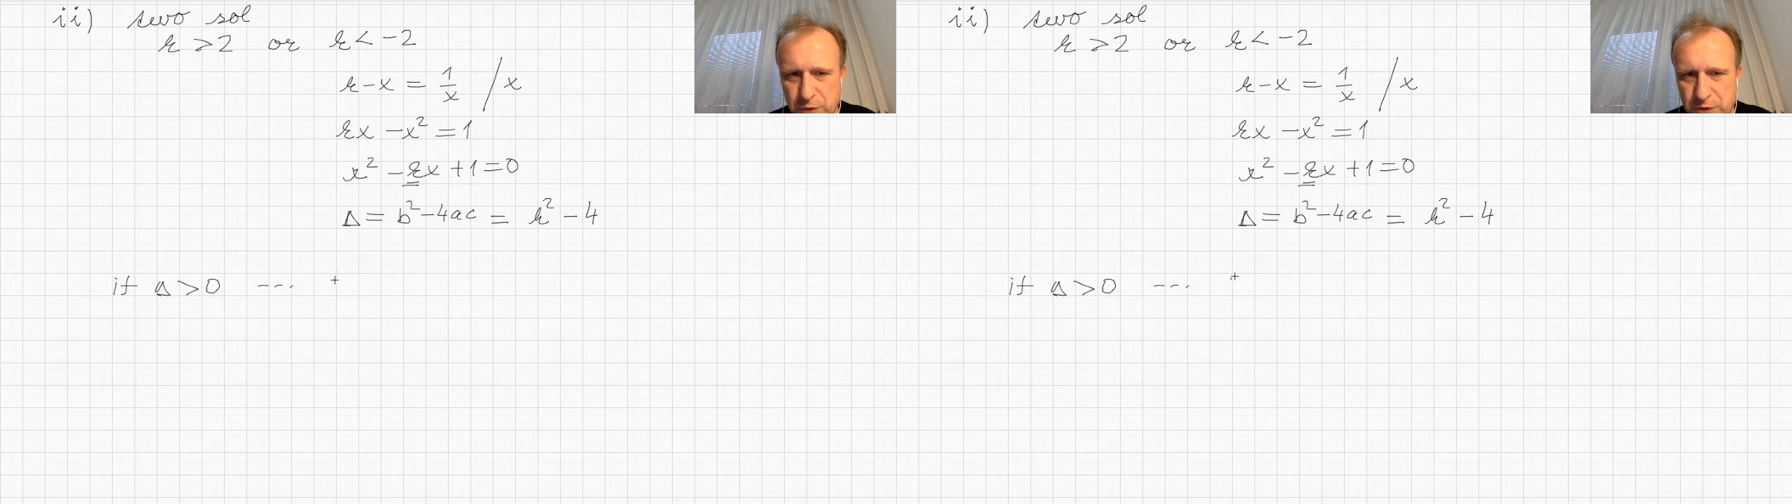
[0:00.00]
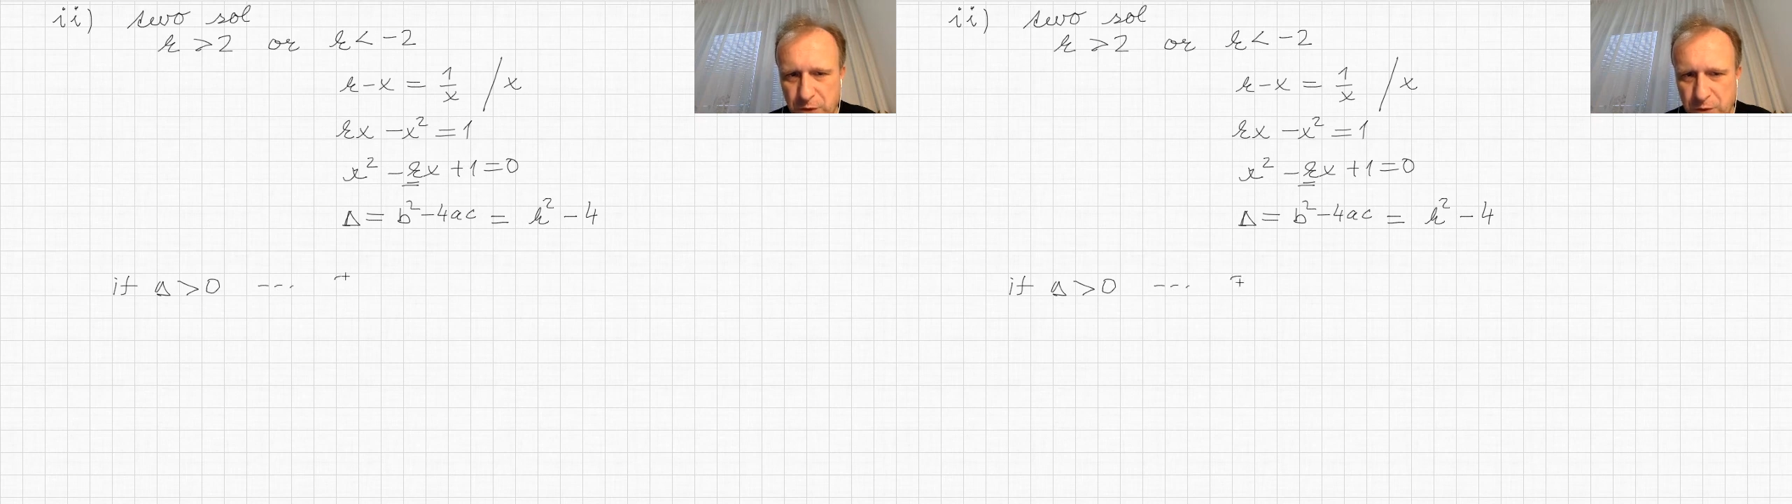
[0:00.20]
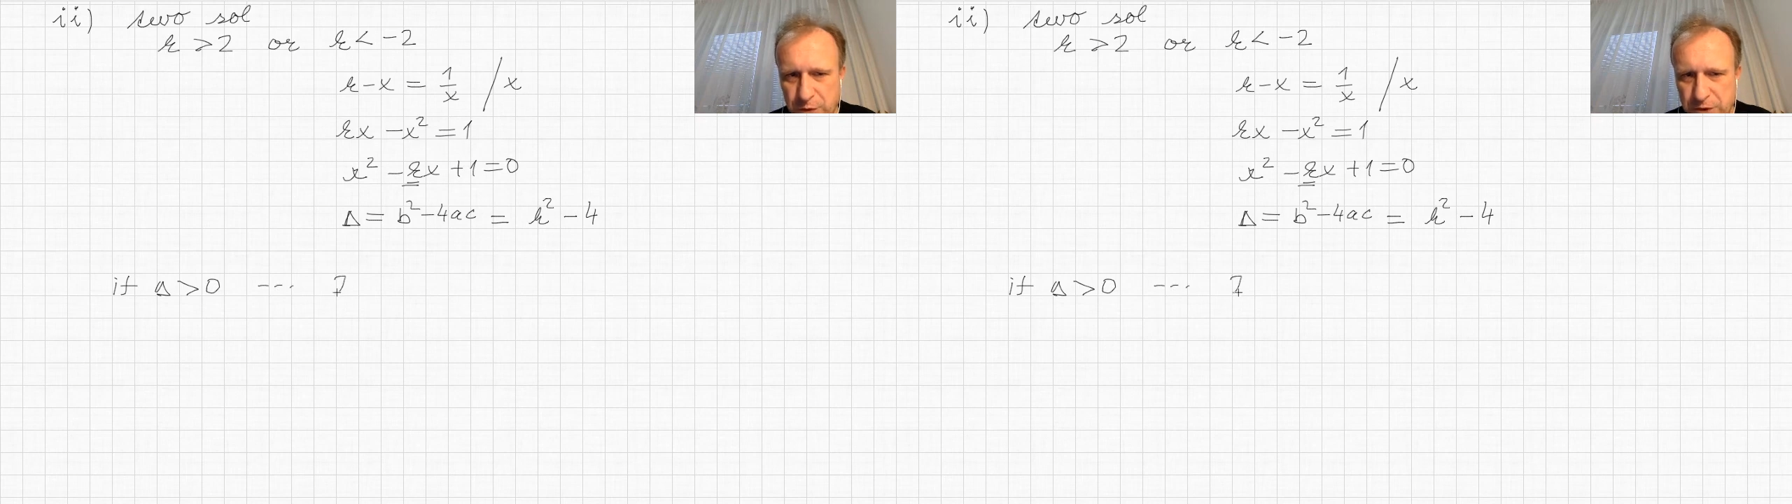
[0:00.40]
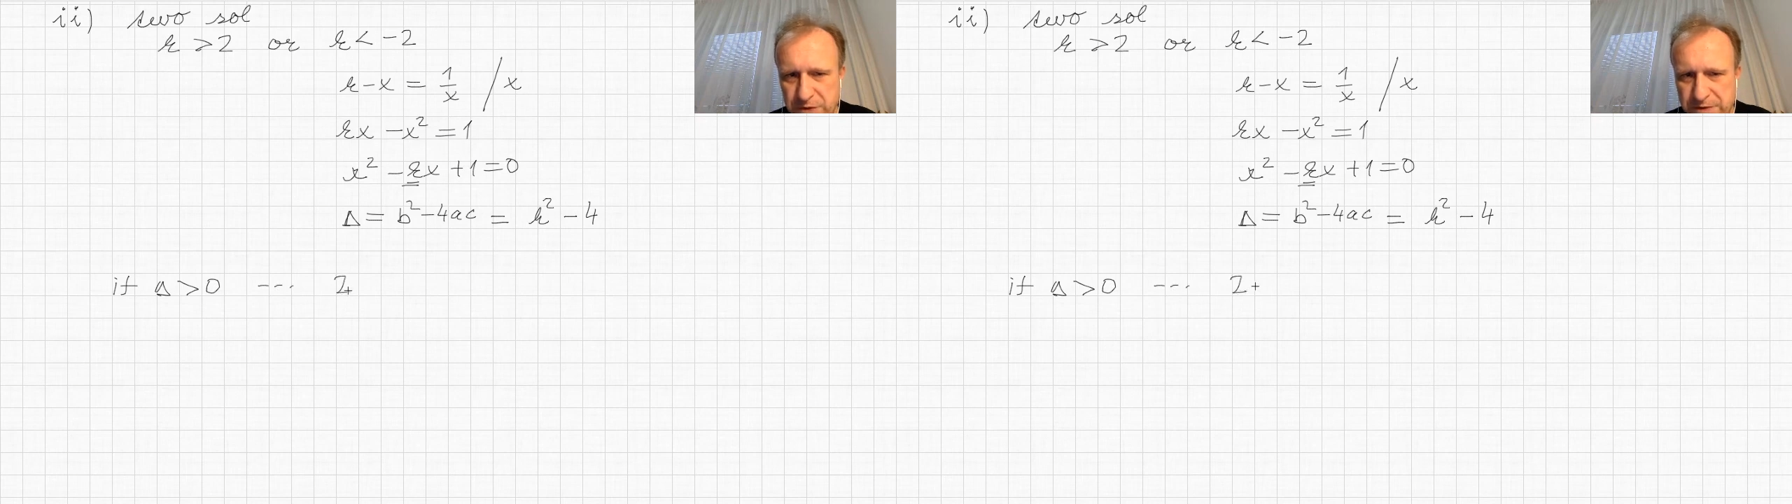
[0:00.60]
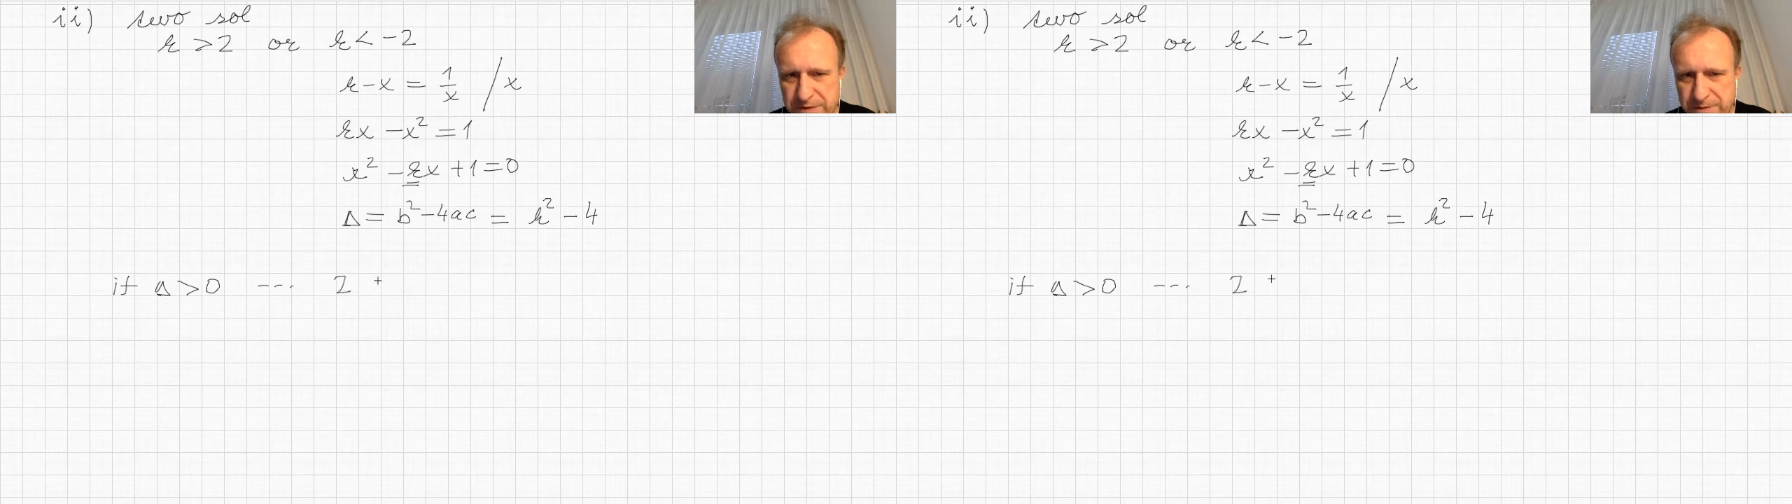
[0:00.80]

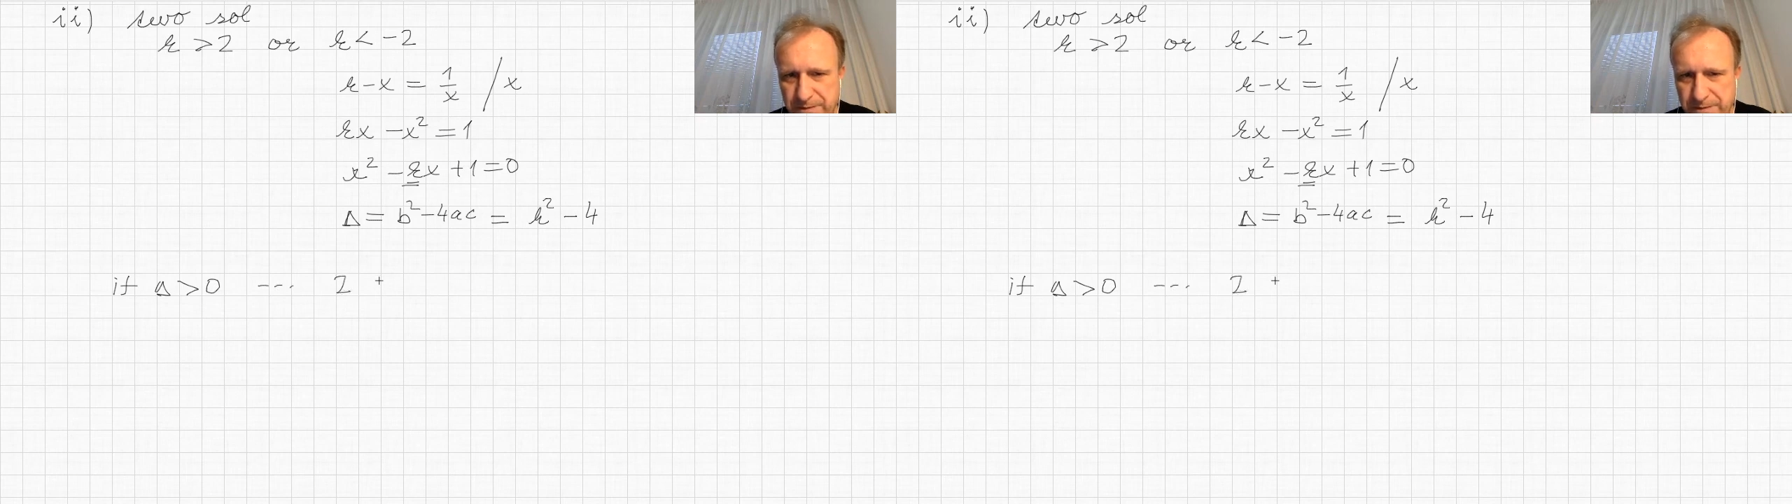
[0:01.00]
solutions.